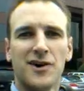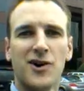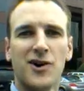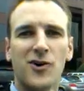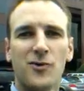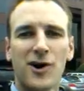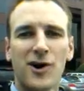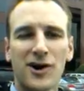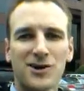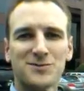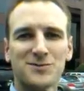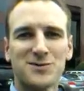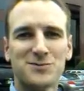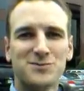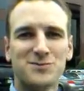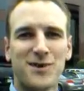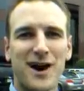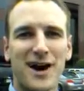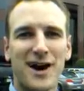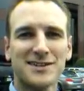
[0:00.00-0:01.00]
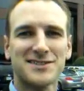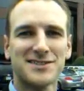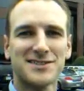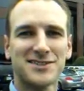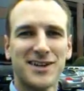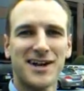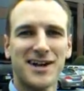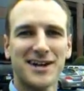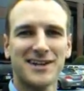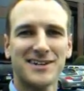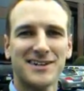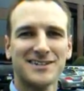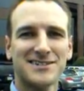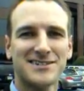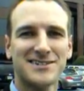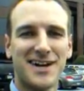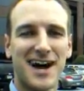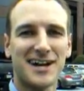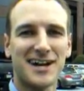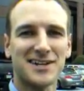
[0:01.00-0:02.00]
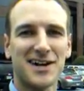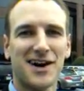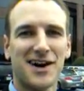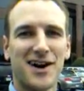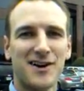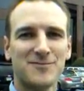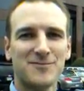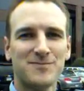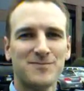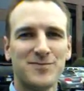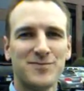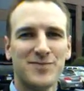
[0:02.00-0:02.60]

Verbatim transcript: Welcome to mosatlanta.com,